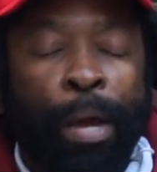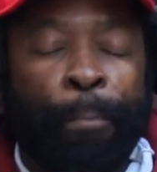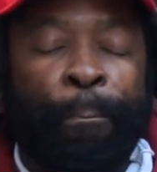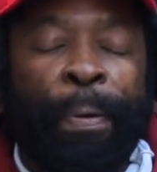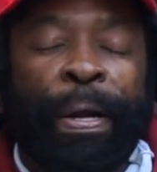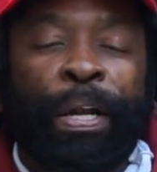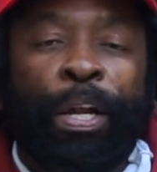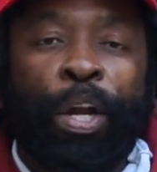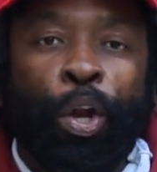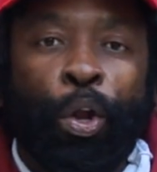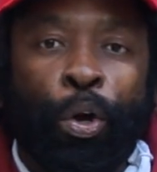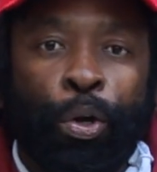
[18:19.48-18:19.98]

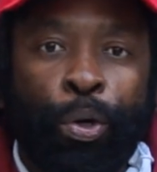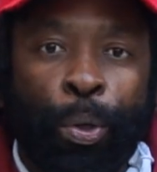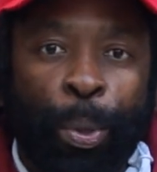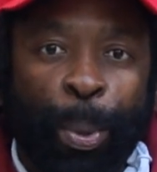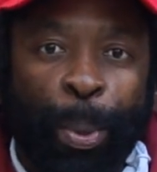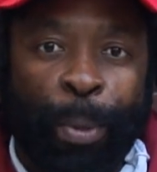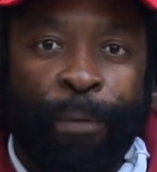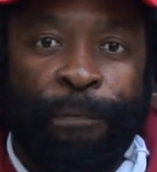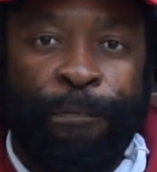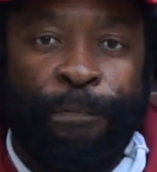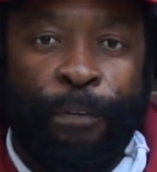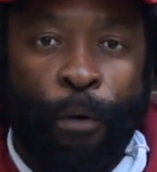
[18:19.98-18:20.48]
But look
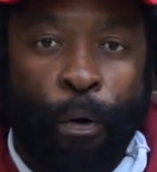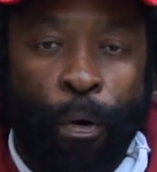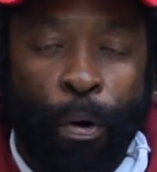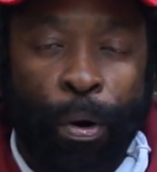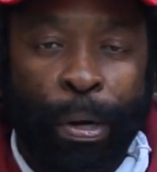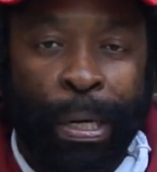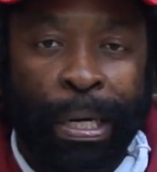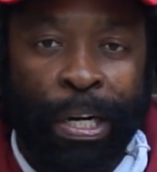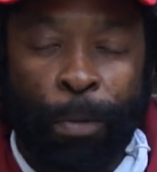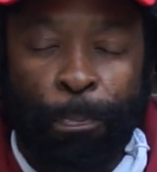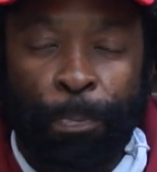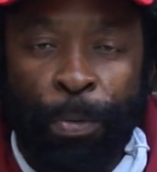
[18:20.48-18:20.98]
for
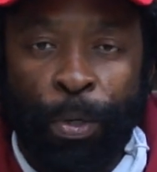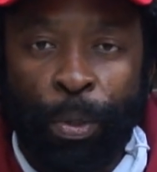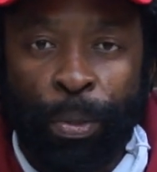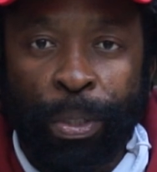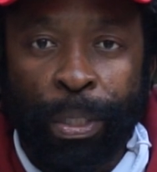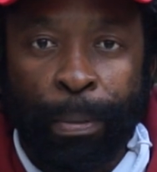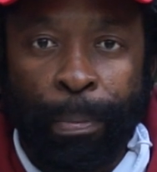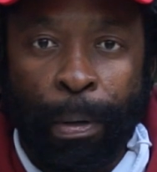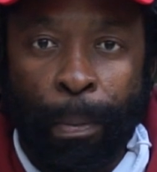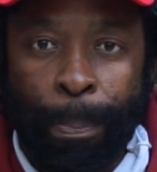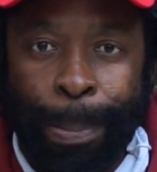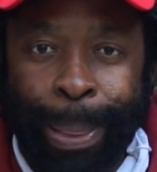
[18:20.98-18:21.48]

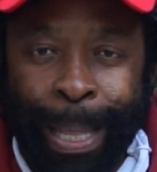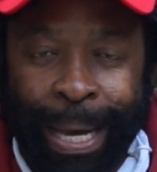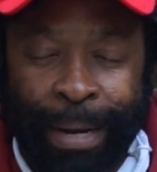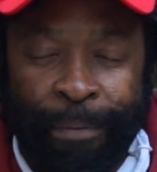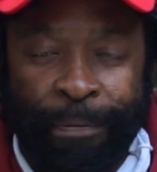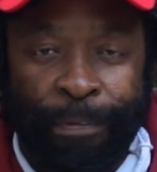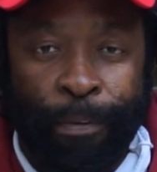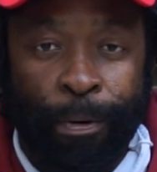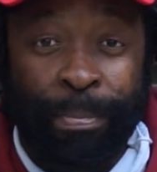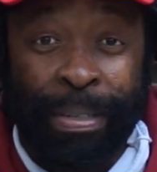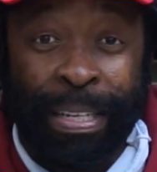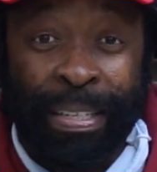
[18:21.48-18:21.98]
reputable
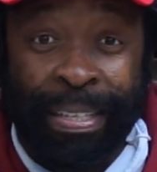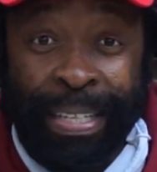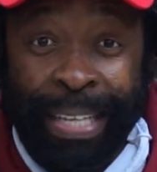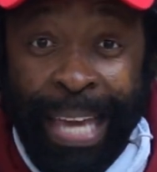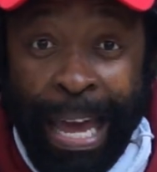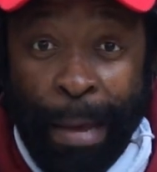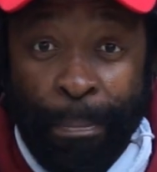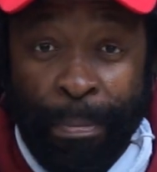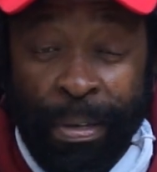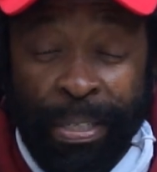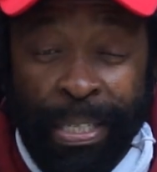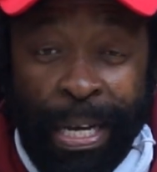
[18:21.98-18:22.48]
platforms. There's
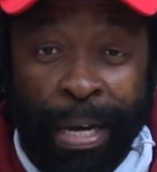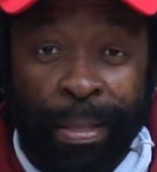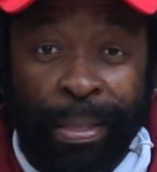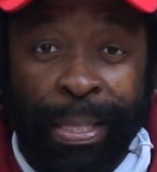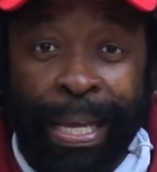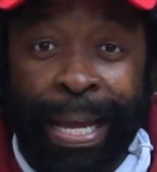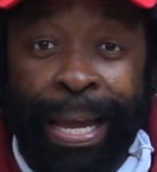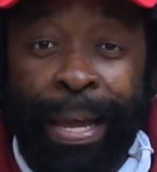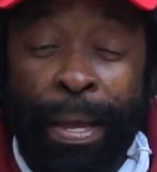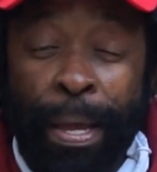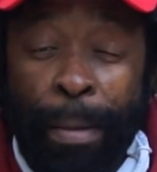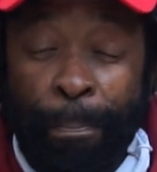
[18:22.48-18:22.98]
scammers out
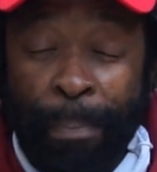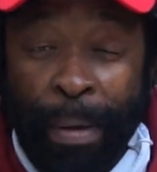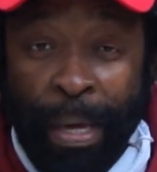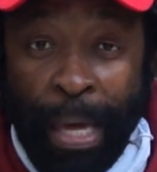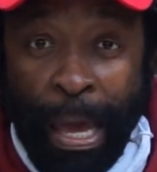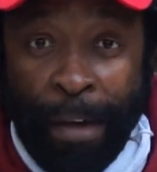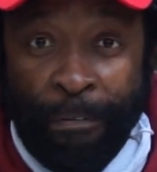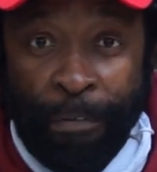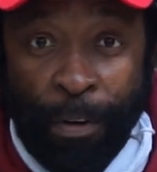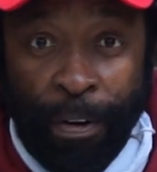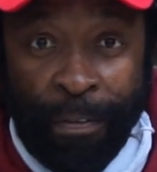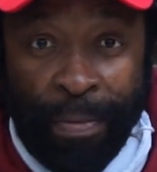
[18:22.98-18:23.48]
there. Be
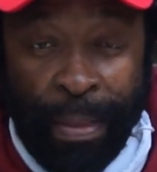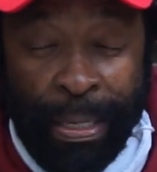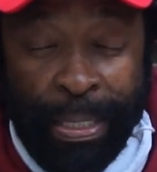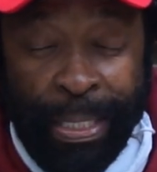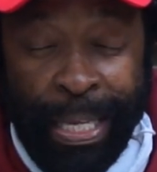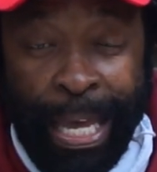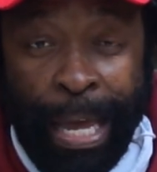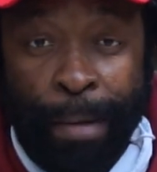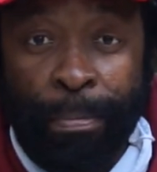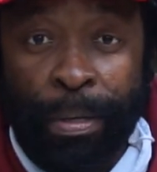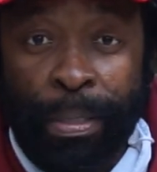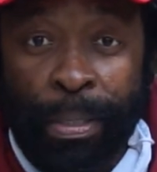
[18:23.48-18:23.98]
careful of the
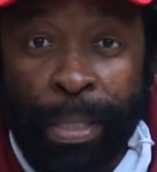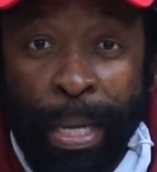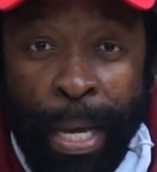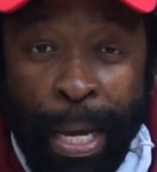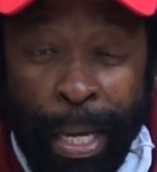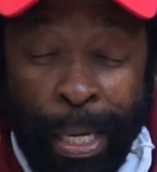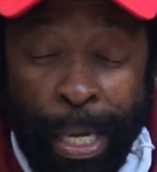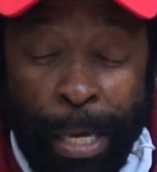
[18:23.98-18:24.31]
scammers.